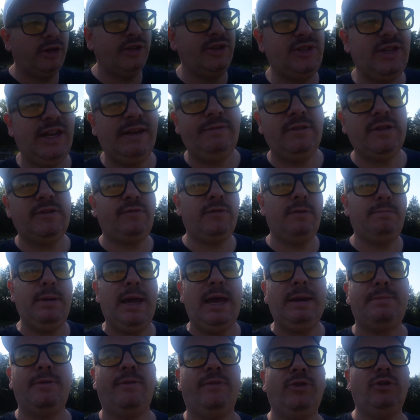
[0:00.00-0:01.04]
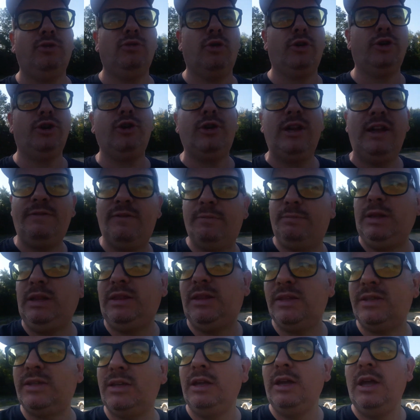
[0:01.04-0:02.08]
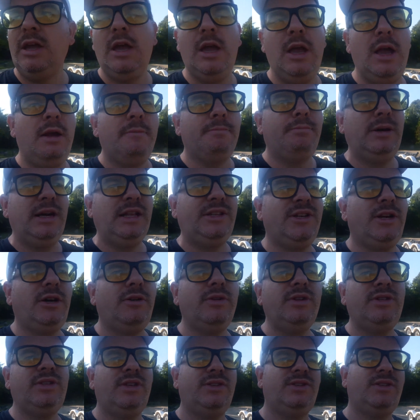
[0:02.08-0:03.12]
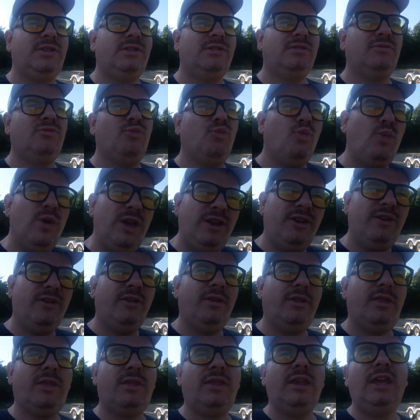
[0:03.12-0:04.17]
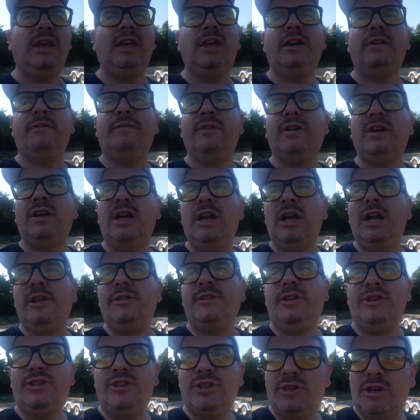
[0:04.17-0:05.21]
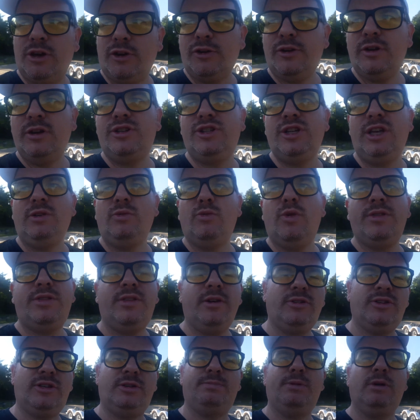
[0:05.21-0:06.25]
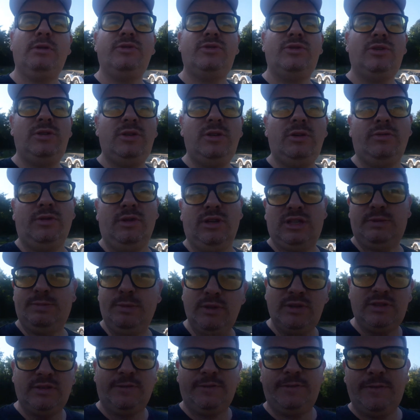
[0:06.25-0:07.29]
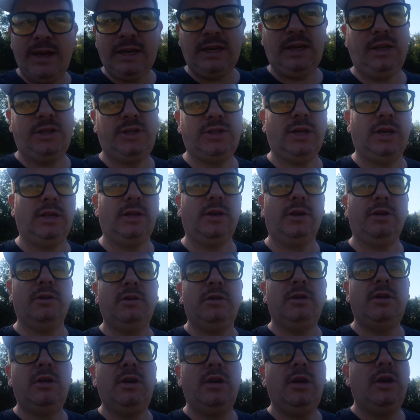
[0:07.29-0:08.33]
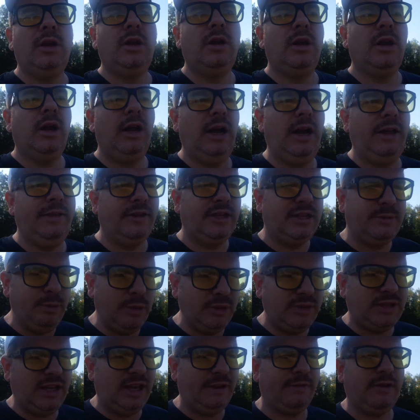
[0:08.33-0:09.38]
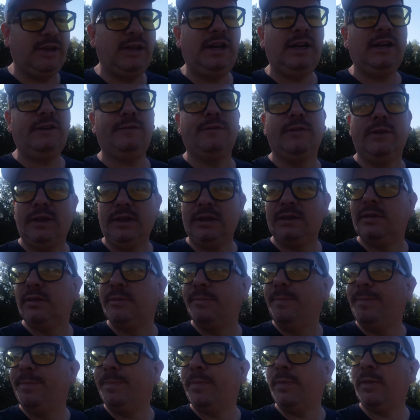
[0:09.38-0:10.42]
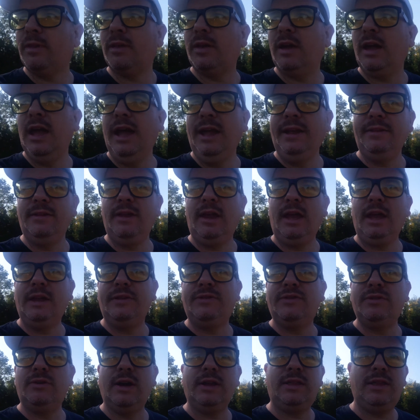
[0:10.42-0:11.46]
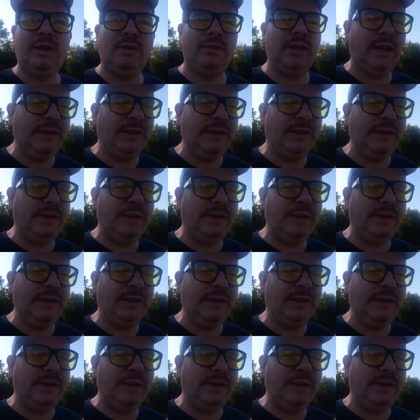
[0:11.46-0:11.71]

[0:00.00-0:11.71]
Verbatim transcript: going to save this for the pay per view, or you're going to have to beat this. But it's always this weird thing of discouraging what they're supposed to do. They're supposed to fight each other. Uh, they're supposed to have conflict, and and so I think